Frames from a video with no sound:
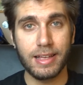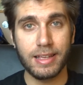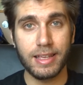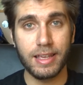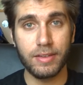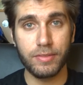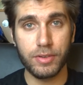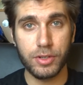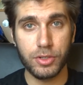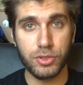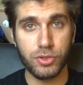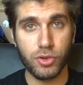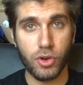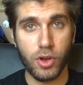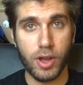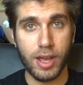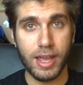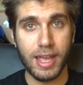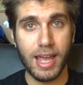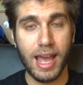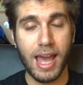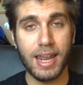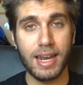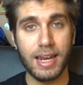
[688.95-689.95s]
Give it a try
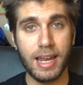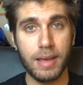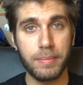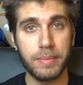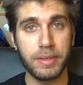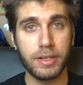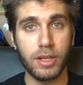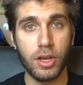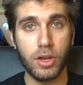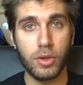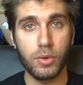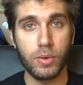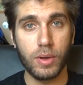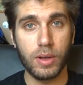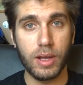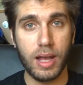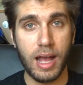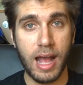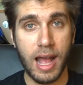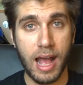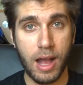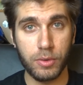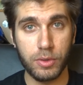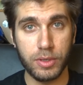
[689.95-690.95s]
and let me know
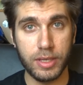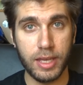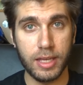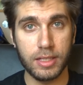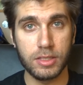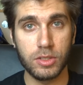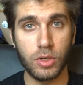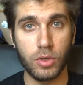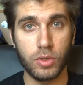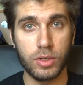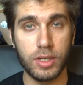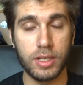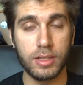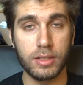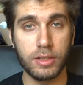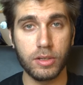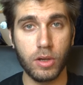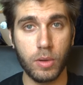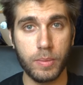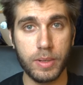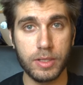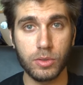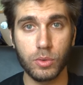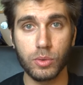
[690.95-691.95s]
how you get on in the
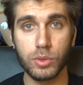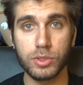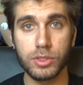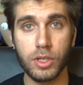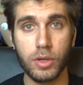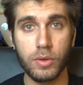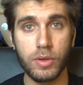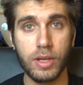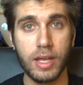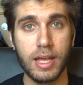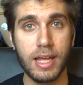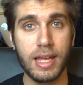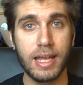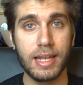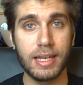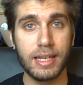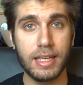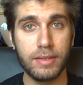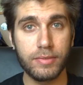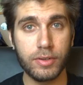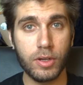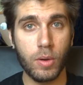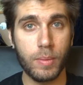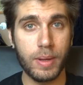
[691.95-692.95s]
comments. Also,
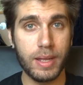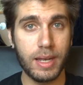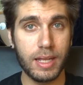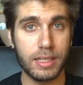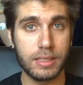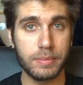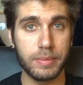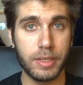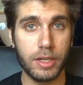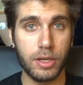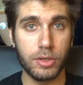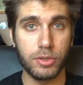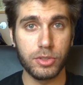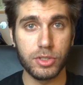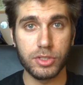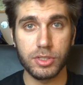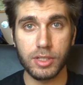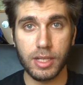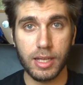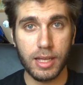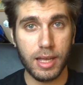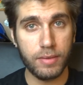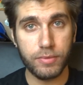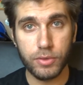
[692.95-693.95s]
leave a comment letting me know,
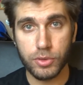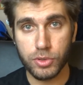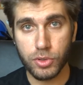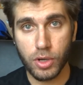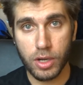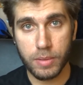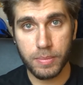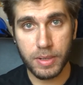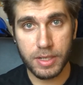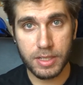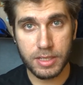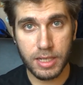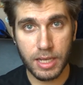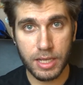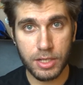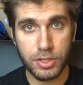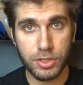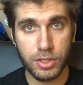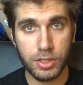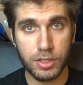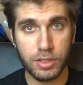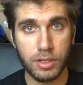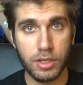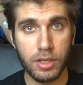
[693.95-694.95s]
have you tried
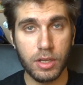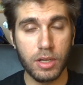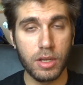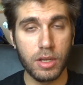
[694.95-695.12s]
meditation?